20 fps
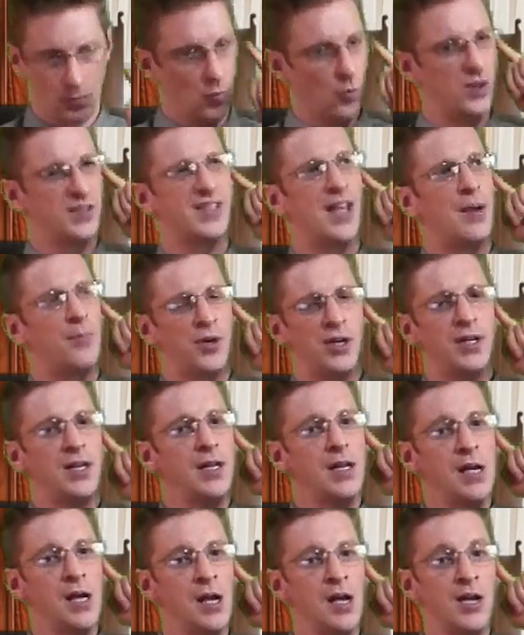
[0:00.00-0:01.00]
What's that,
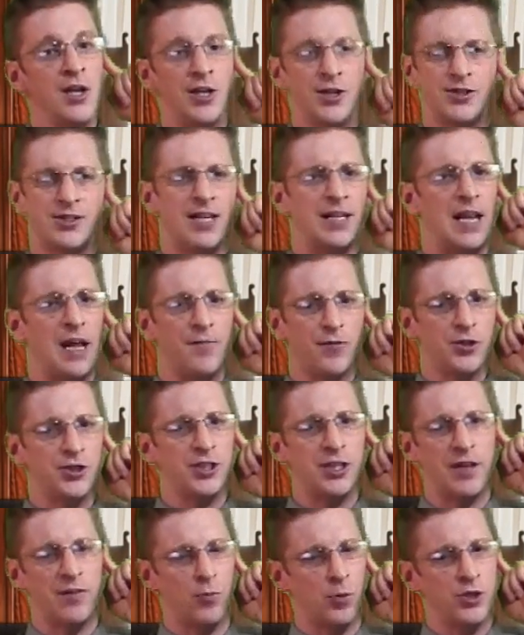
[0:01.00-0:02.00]
Brittany? You say
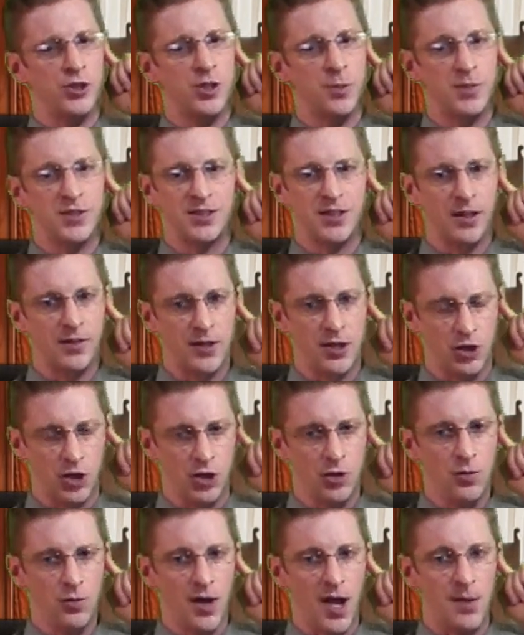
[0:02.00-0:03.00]
diversity of worship is nothing
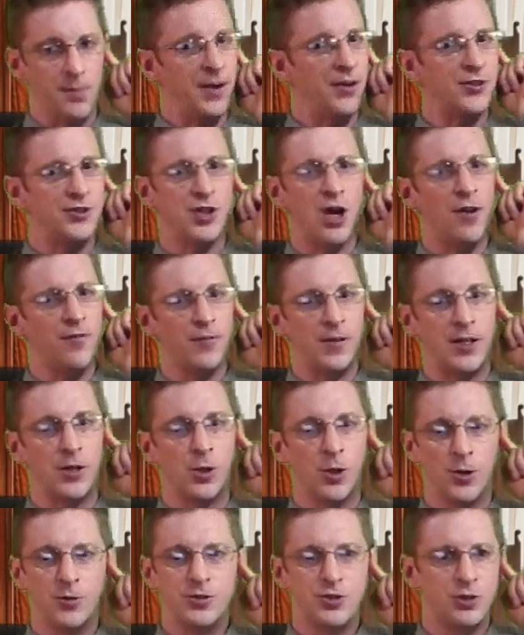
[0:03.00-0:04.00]
new and mirrors awfully
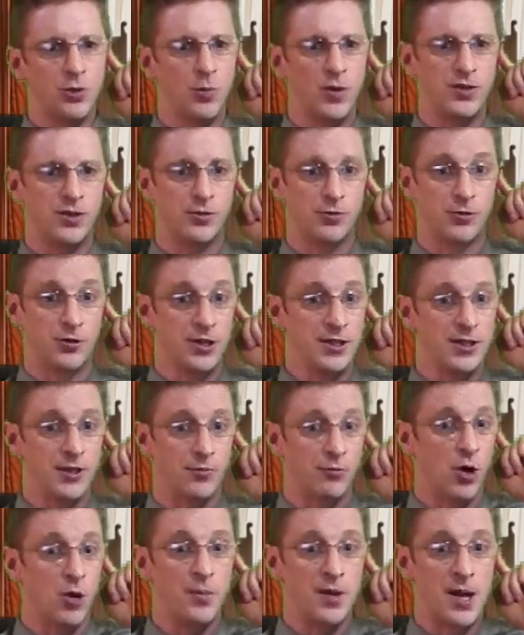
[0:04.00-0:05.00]
close to what the Greek
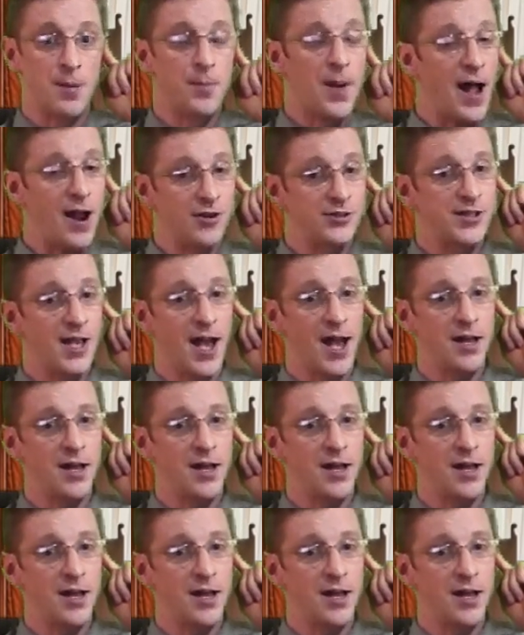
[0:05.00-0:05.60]
and Roman empires